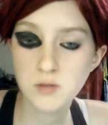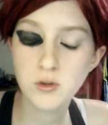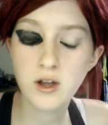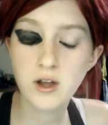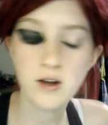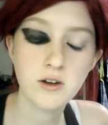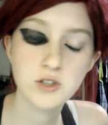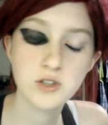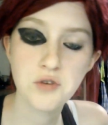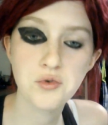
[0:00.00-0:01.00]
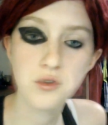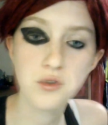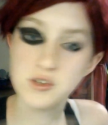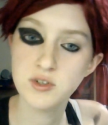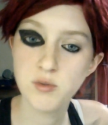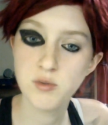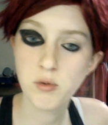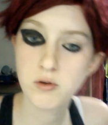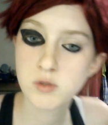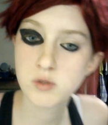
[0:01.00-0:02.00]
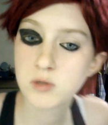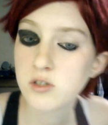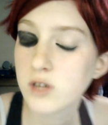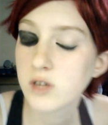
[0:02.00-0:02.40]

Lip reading: that general, this is a bit more specific.